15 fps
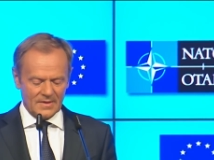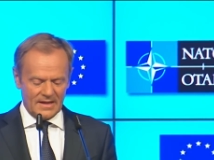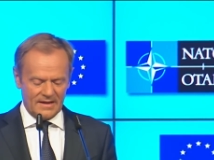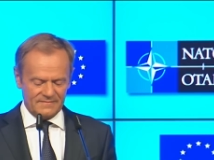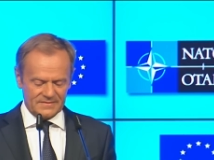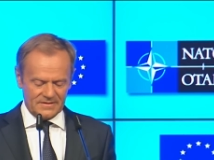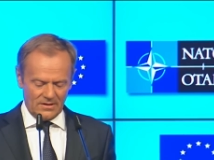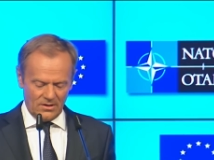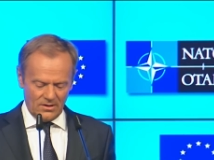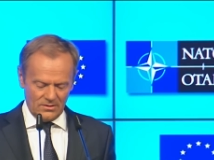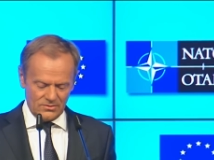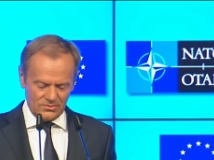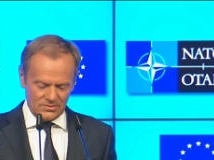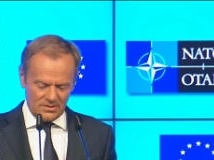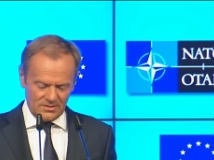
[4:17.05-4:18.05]
After
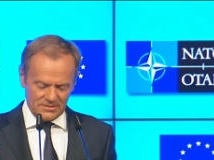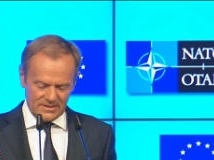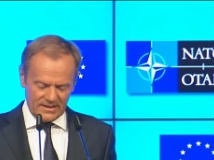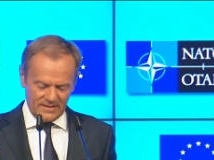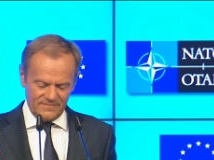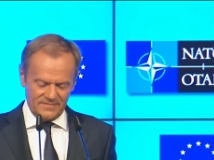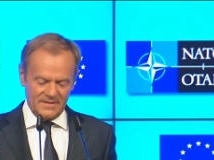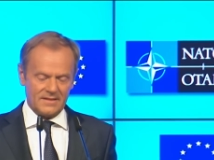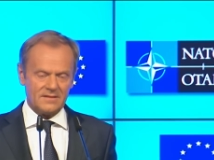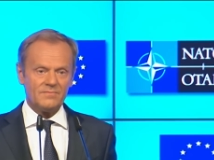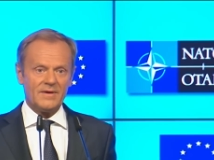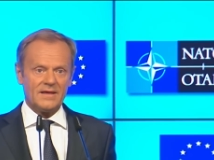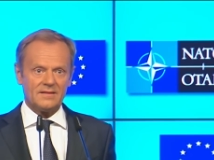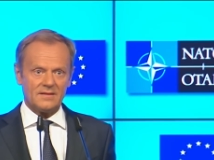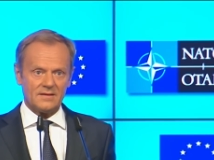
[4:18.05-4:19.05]
all, you don't have that
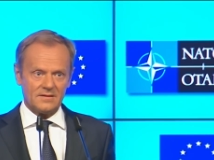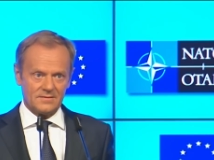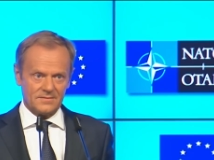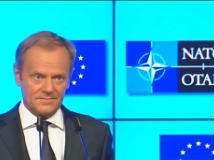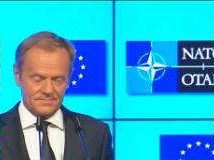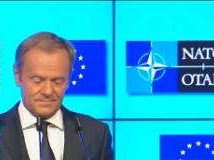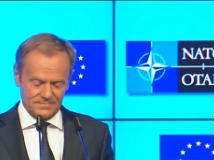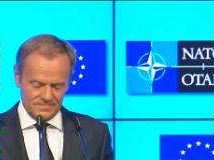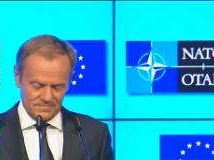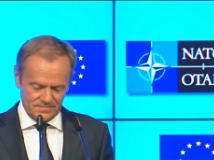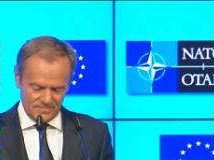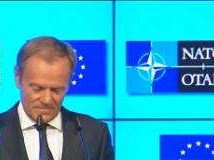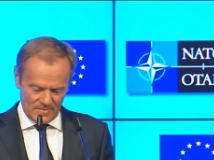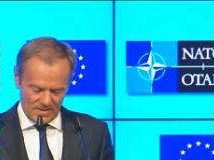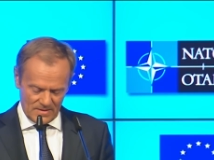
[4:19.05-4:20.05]
many.
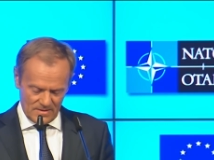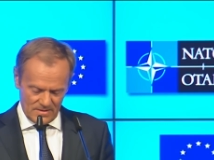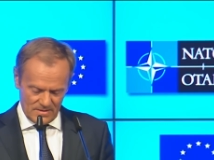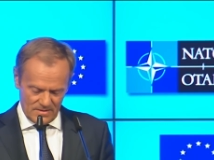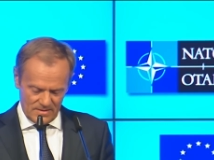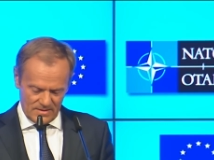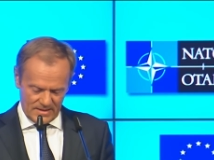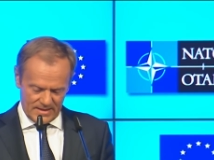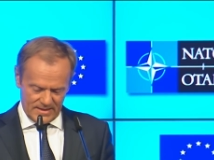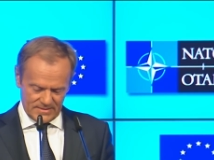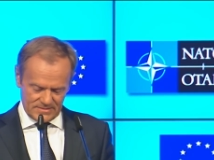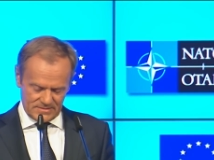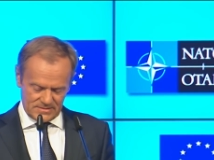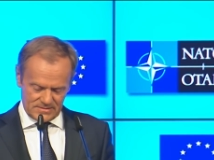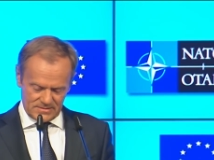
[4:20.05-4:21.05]

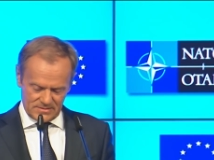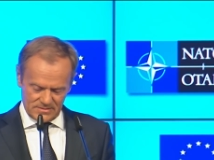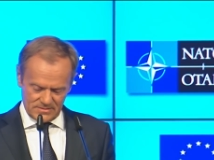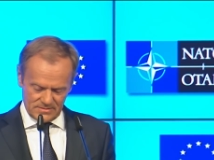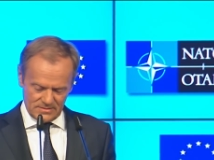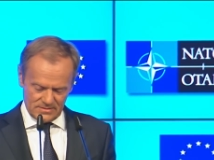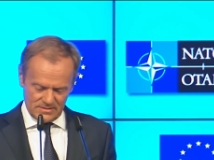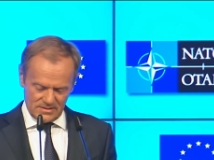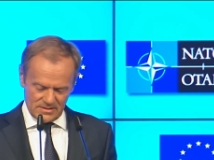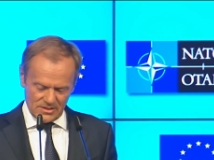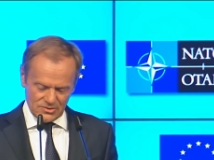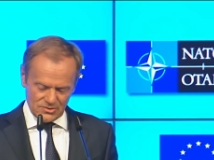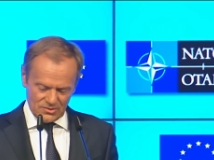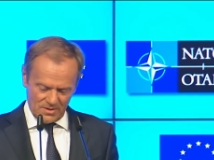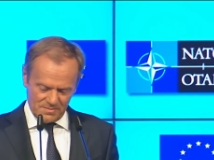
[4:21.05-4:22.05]
And dear
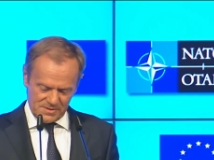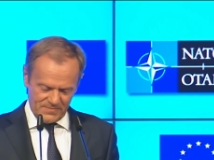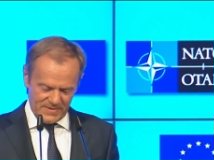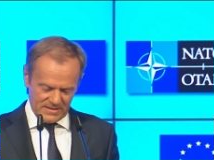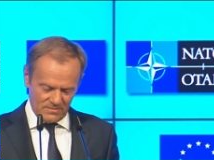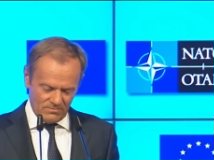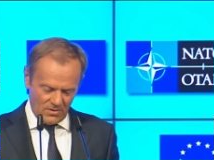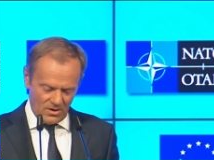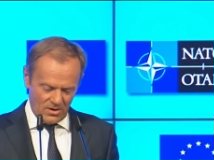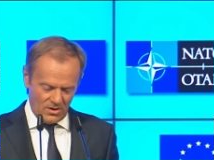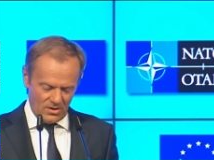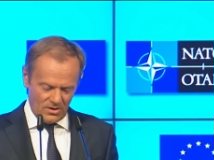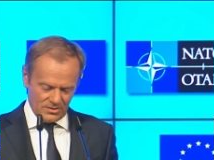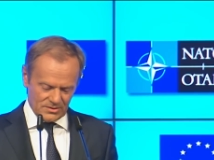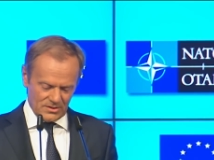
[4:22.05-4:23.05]
Europe, spend
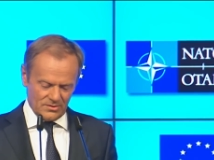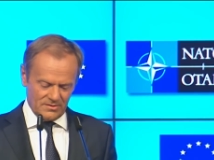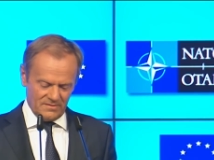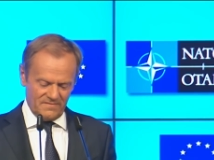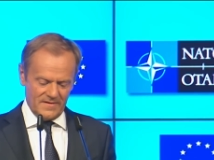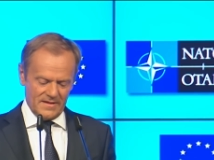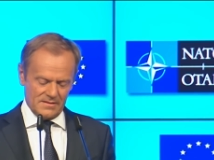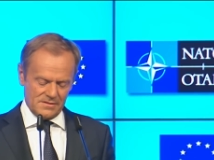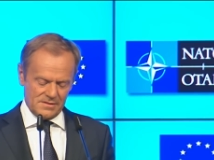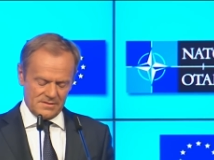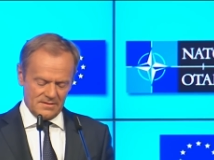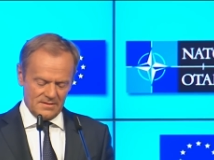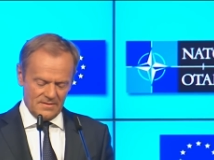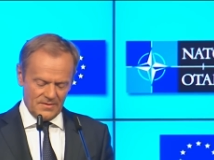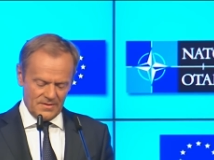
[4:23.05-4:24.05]
more on your defense
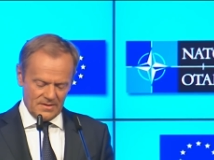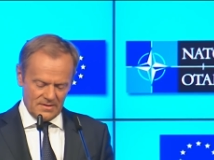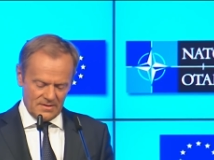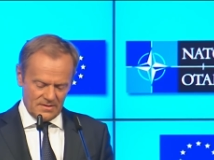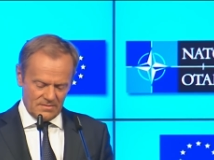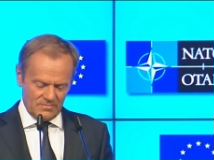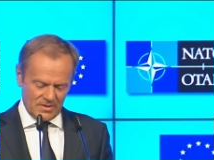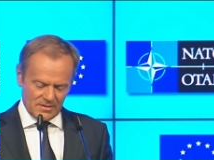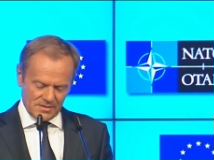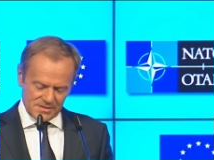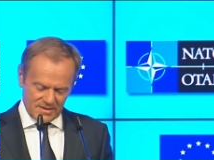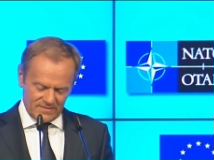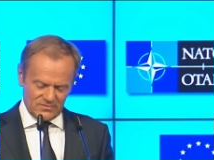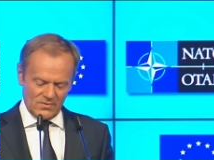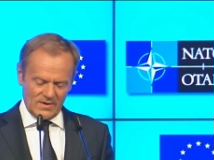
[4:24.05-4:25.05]
because
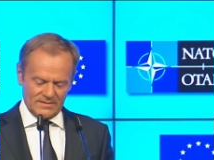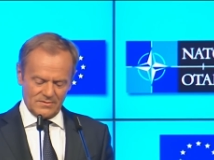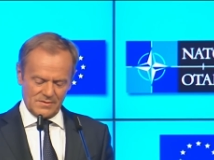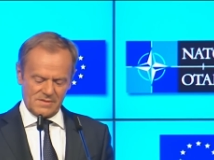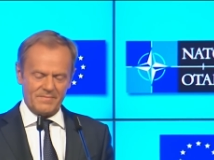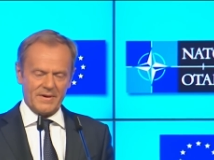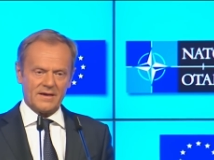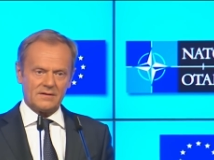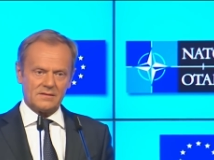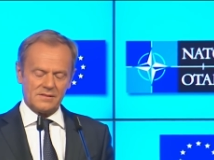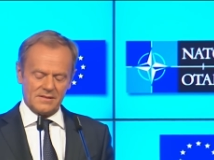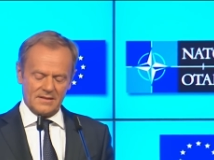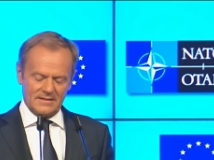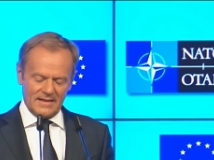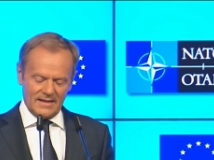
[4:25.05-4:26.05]
everyone
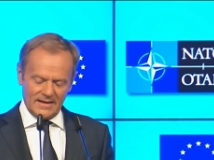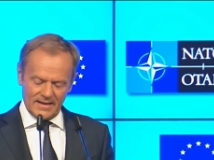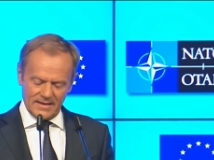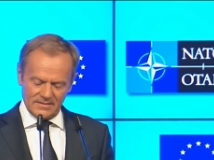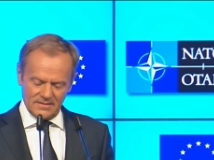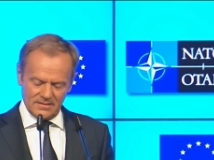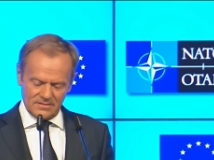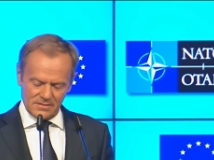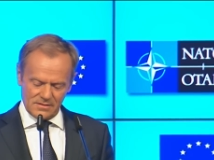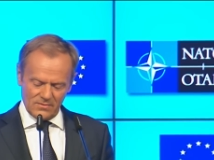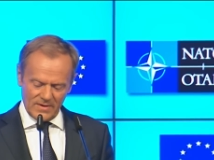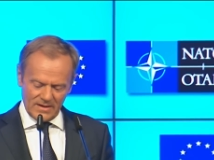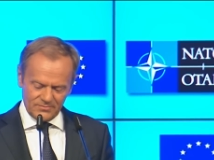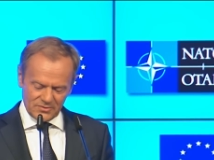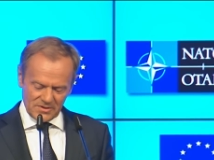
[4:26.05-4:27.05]
respects an ally that is
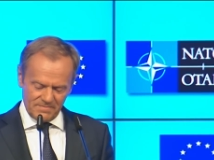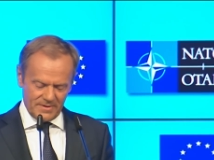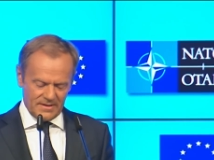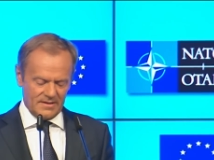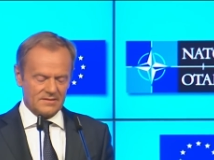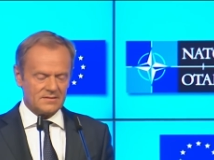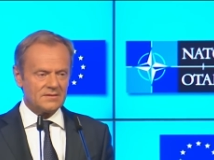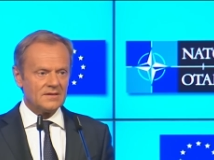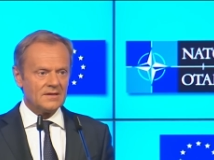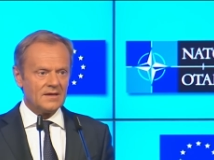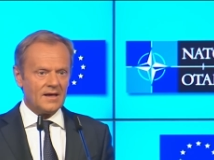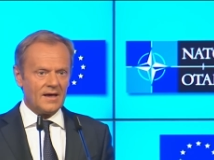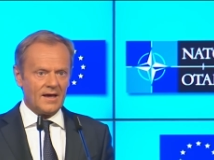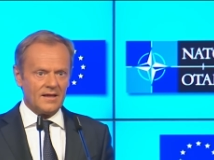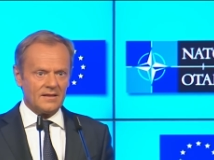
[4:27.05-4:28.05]
well prepared
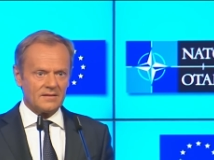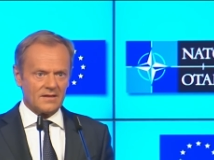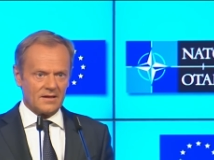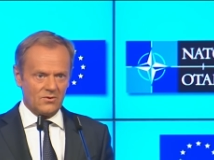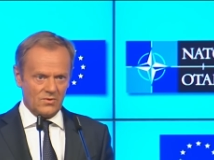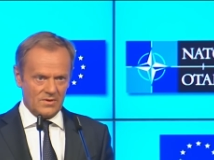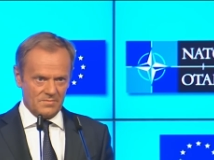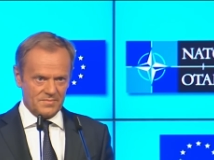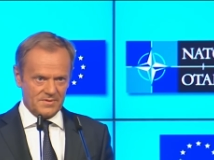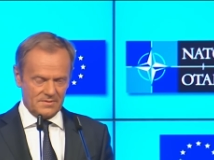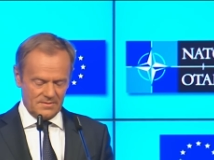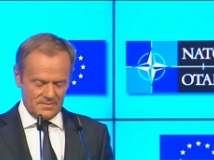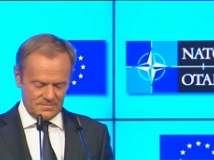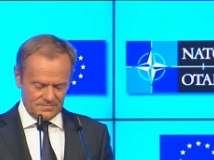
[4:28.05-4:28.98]
and equipped.